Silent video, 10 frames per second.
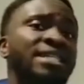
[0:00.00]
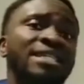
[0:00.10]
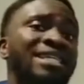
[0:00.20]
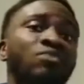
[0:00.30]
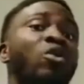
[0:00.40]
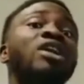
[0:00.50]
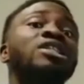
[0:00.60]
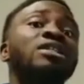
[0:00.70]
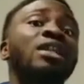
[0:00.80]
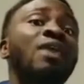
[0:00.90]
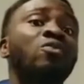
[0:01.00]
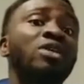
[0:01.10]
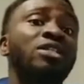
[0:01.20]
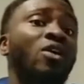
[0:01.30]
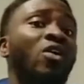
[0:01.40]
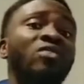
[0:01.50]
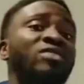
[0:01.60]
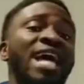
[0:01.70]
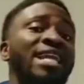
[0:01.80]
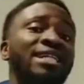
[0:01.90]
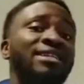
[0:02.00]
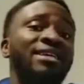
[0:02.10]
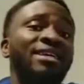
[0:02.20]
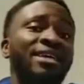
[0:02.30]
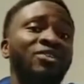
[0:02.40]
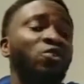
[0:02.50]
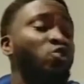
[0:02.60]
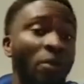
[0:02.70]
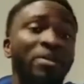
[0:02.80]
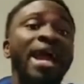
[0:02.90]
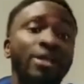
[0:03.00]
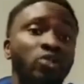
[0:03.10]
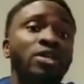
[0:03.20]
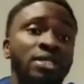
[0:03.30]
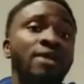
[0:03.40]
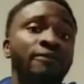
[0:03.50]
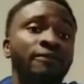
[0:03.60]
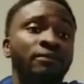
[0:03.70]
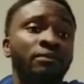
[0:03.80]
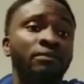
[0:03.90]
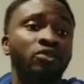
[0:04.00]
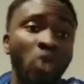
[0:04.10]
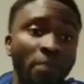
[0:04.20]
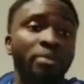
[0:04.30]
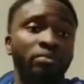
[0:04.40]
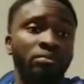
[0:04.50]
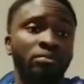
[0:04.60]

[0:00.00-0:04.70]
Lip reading: it in the Warsh language or dialect. So stop lying to yourself. Stop.